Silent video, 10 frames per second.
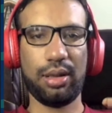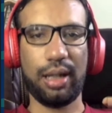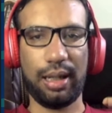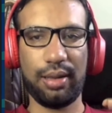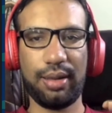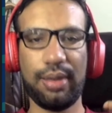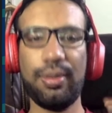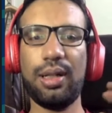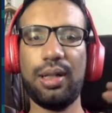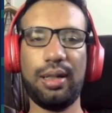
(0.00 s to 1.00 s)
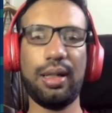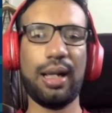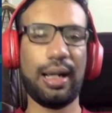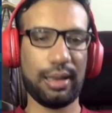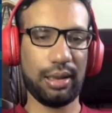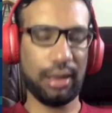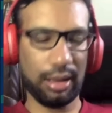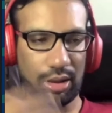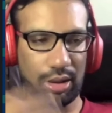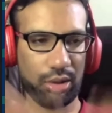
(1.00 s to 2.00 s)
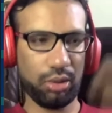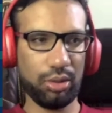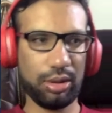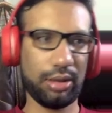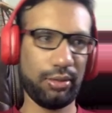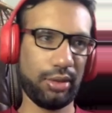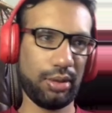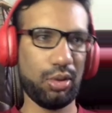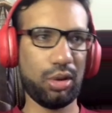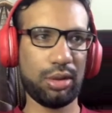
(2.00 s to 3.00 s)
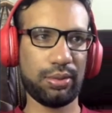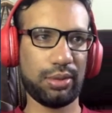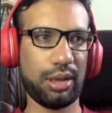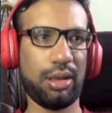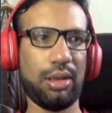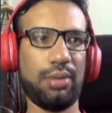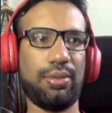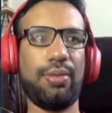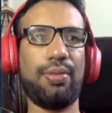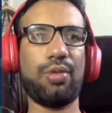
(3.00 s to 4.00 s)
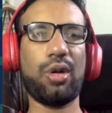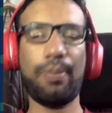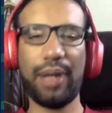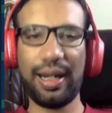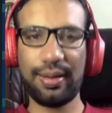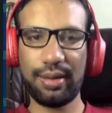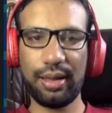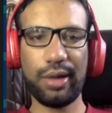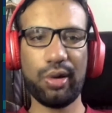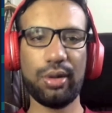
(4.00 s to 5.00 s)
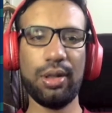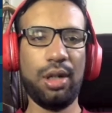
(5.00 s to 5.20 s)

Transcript: And similarly, I can also use it with more complex scenarios.